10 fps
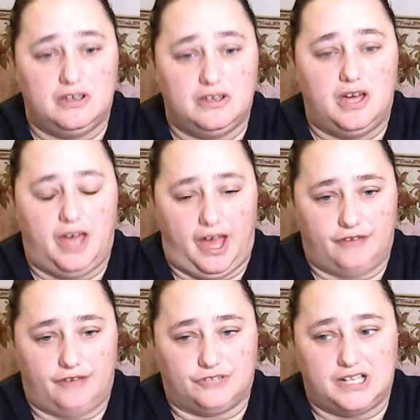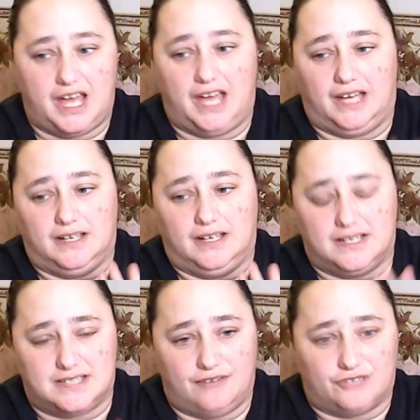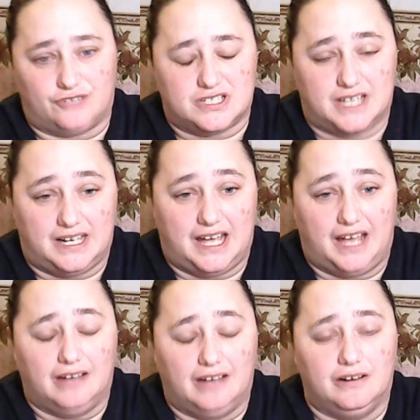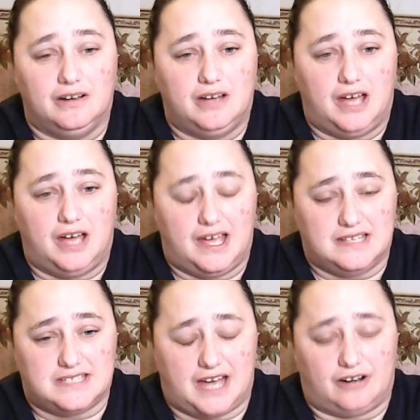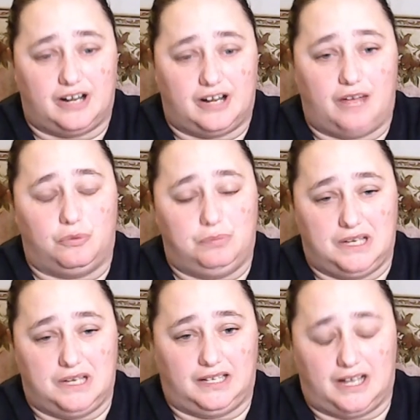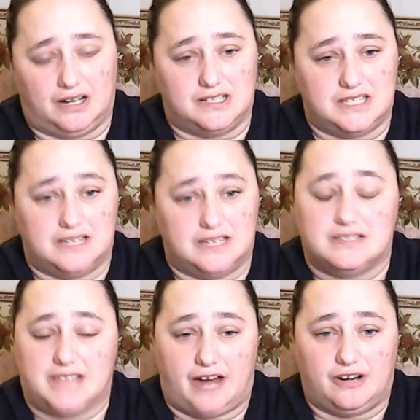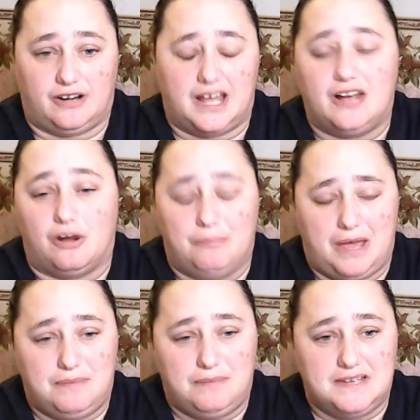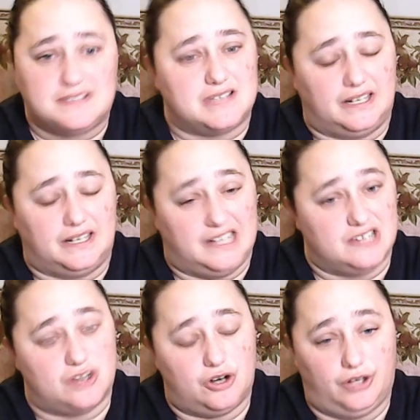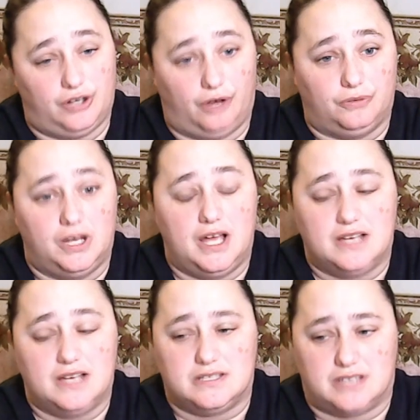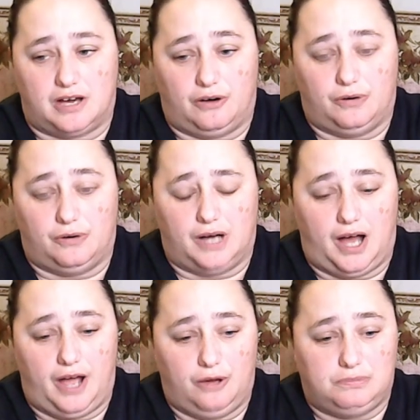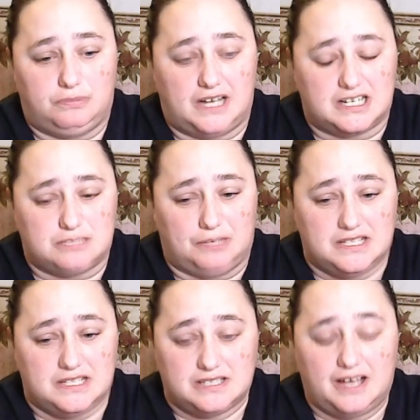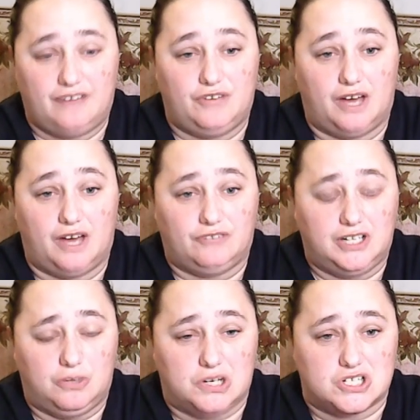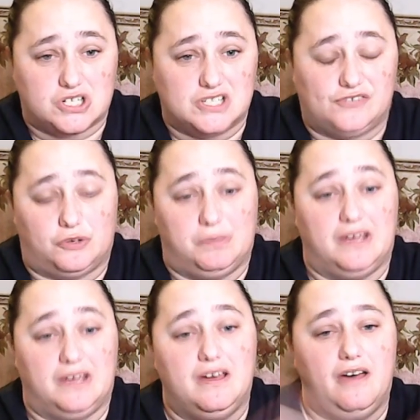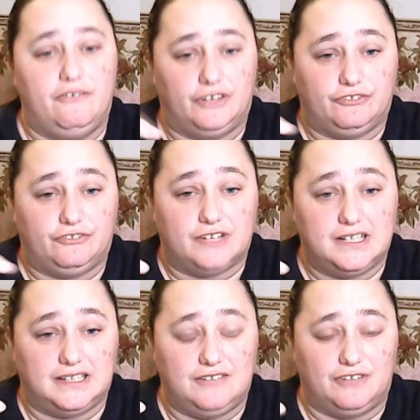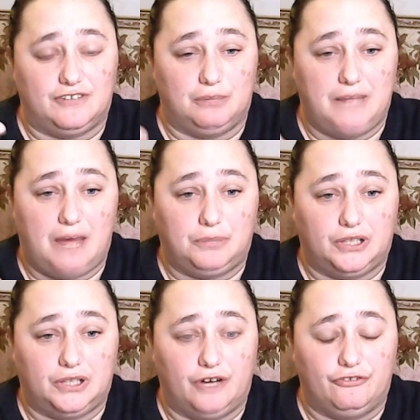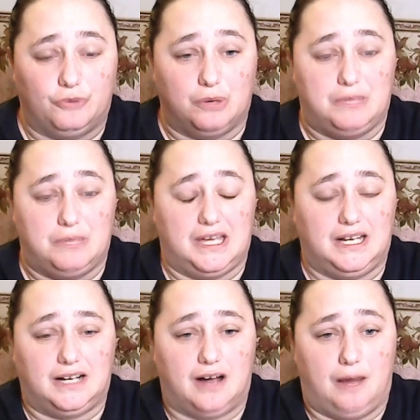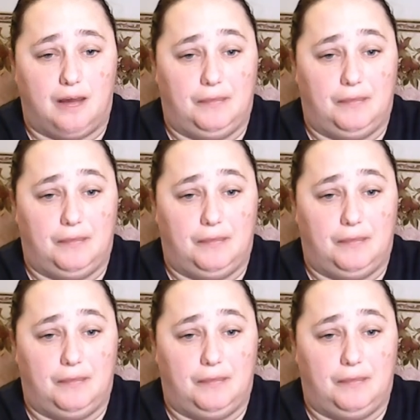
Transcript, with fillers: every day except for Sunday and Saturday will be a guarantee. Saturday are maybe, Sundays are no. So I hope that explains a lot. If you have any questions for me, feel free to leave them down below for me in a comment.